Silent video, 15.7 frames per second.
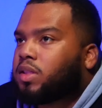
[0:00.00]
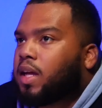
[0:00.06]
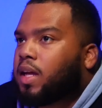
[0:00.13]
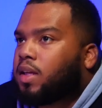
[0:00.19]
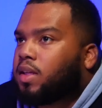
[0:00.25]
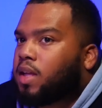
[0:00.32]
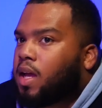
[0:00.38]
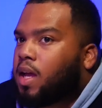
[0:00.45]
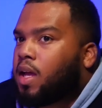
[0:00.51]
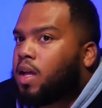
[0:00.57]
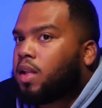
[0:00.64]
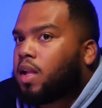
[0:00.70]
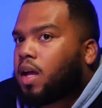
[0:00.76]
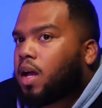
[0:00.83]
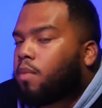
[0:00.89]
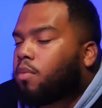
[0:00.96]
like, dang,
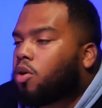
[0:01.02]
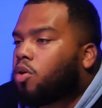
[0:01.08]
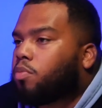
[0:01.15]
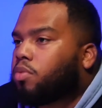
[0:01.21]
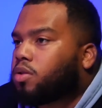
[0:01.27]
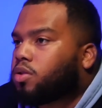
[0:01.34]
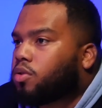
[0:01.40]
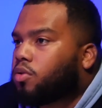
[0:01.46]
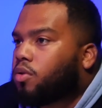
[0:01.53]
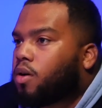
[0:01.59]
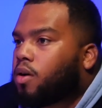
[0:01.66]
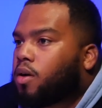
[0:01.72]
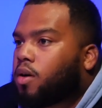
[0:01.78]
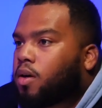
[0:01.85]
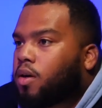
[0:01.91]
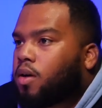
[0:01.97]
I'm going to pursue
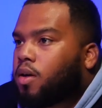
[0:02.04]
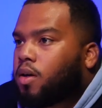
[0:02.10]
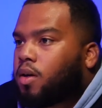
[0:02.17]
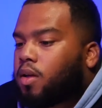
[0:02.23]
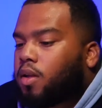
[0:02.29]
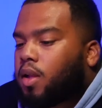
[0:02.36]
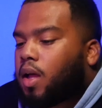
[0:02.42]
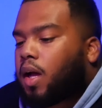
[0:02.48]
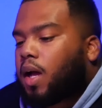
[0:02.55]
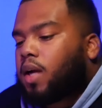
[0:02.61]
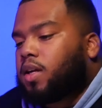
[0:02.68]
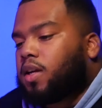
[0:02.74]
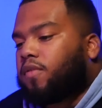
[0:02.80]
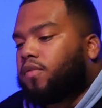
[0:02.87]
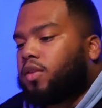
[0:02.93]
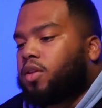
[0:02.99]
her, I
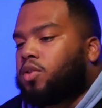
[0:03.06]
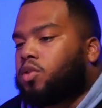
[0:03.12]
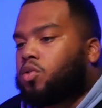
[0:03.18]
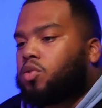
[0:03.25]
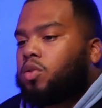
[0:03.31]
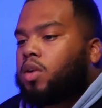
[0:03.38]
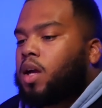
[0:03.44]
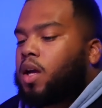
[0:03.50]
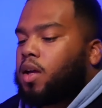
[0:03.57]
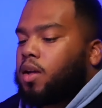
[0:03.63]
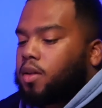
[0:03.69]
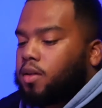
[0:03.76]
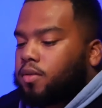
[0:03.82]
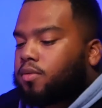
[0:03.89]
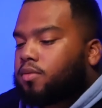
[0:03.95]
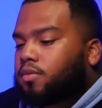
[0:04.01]
definitely knew,
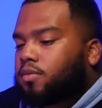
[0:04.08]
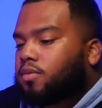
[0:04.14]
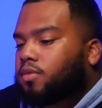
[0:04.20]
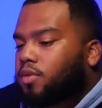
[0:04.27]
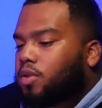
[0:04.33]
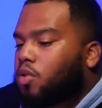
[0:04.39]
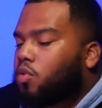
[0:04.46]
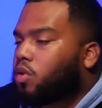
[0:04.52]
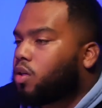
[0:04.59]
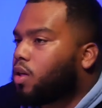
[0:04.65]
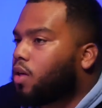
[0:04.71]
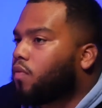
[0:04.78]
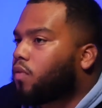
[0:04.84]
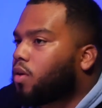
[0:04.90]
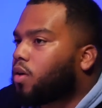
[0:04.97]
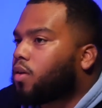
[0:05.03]
you were
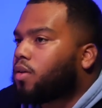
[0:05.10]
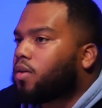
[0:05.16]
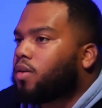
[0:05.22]
different.